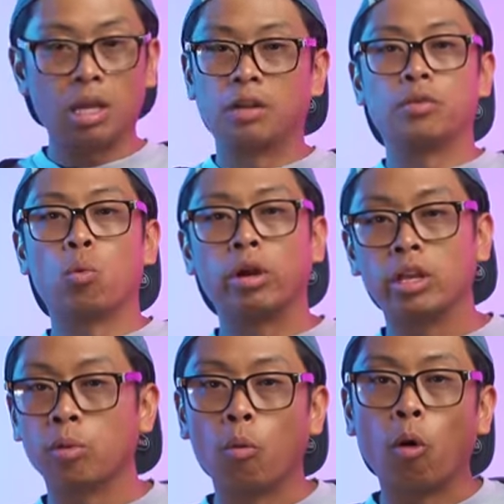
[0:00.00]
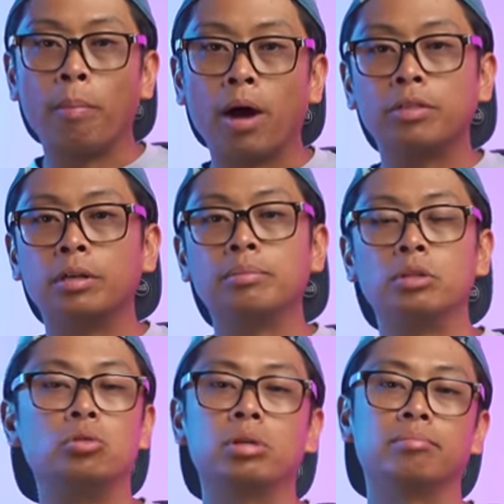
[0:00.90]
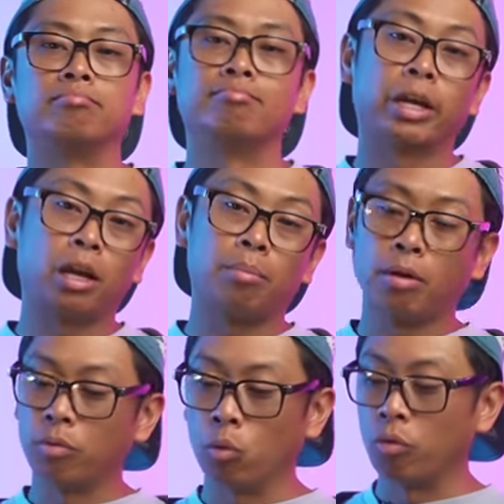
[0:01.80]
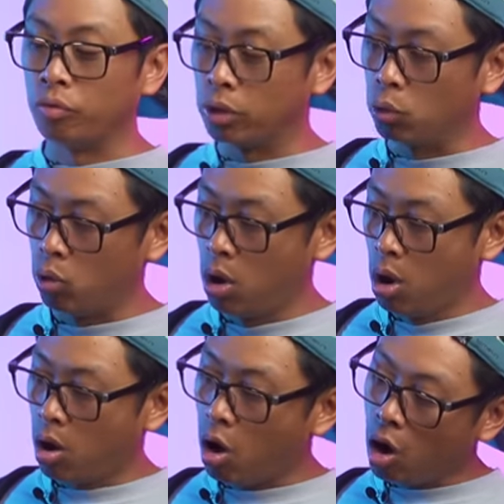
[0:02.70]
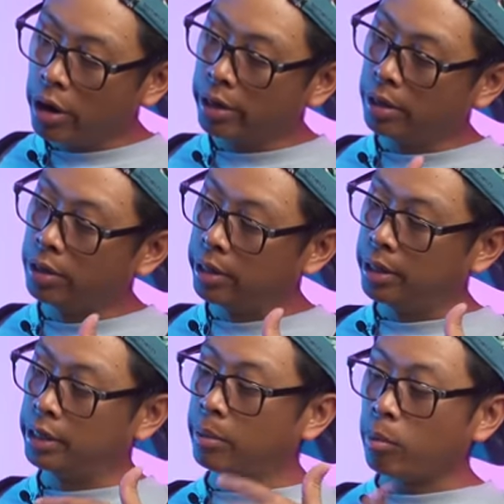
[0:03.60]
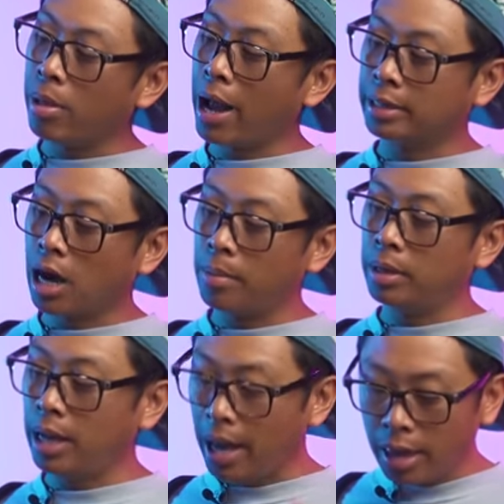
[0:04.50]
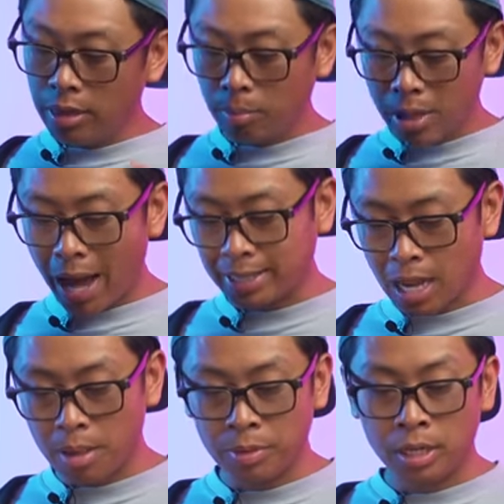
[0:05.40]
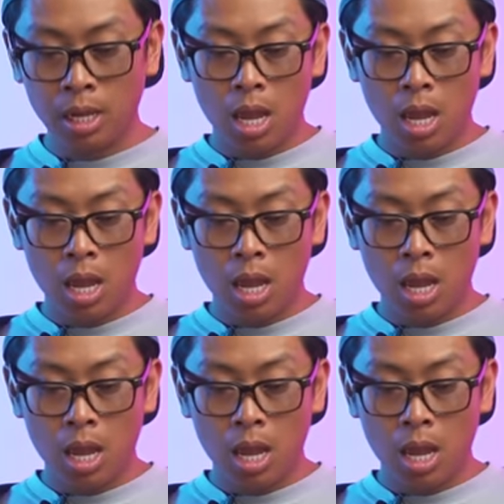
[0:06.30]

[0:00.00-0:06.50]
And if you wanna hear more about them, you can check out my full review on the double black diamond and the black diamond.